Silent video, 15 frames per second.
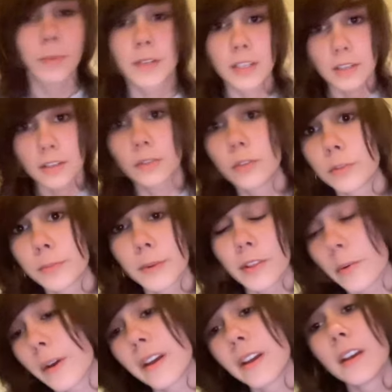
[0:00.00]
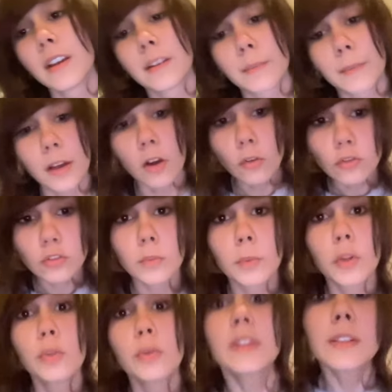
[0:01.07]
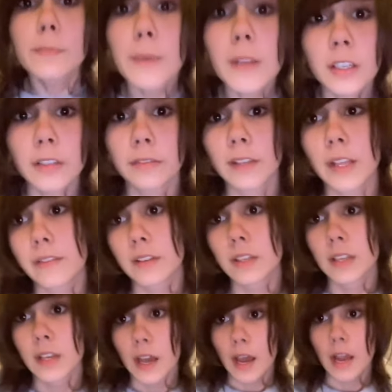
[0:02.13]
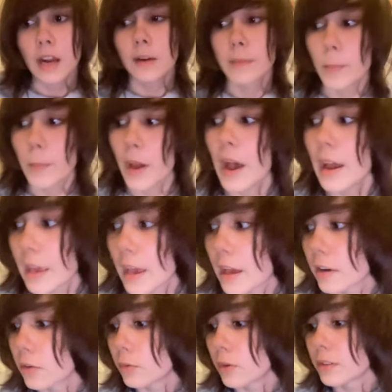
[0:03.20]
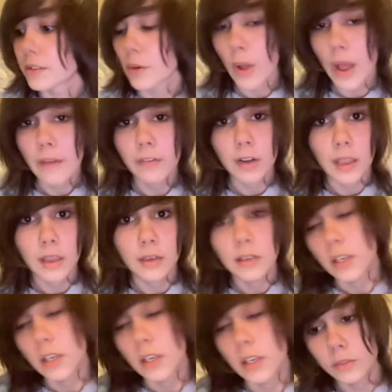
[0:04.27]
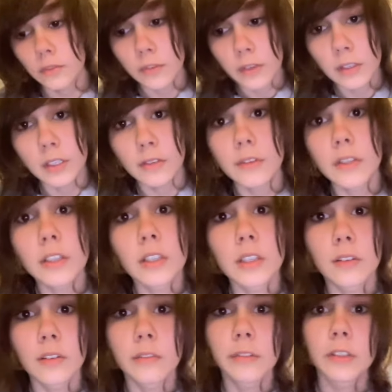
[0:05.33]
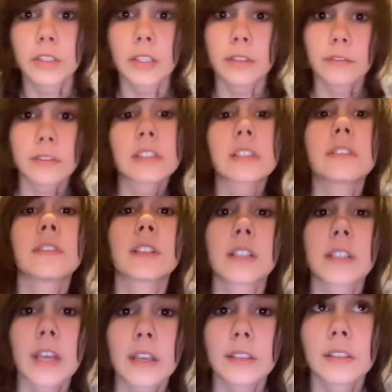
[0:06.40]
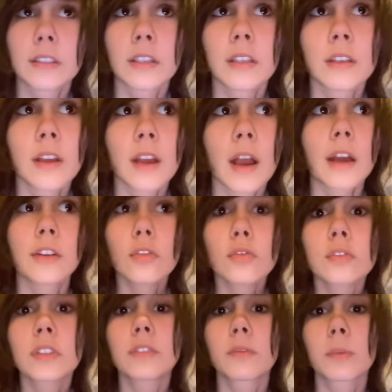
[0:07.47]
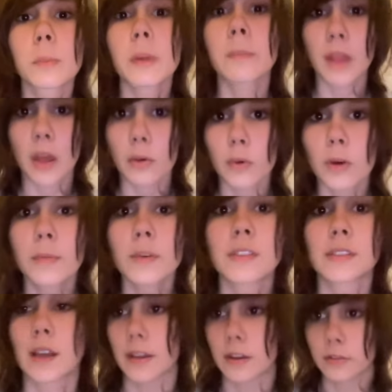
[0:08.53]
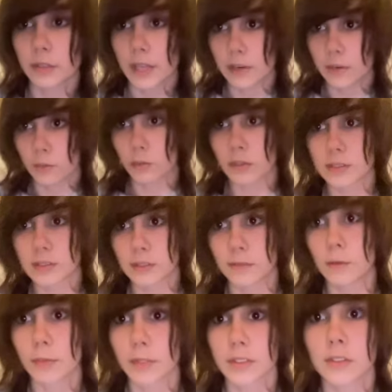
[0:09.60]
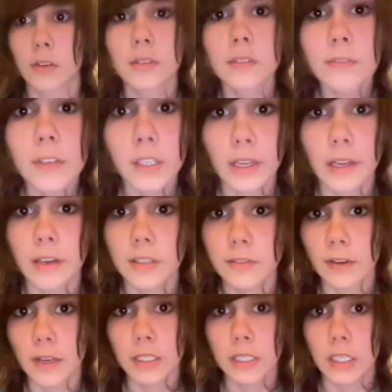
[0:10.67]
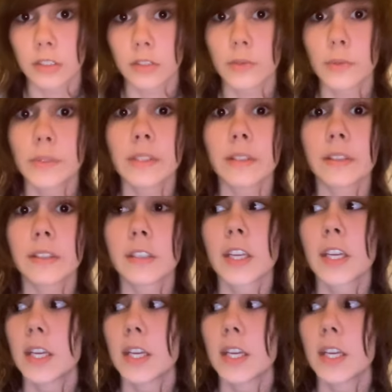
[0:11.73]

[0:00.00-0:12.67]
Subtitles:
particular, by the way, but Ultra Blue, it's berry flavored. I remember I had it once. I'll have it again. It was very, very refreshing, very, very tasty. I don't really remember that well because I only had it once a few months ago. It's very hard to find here in New Zealand.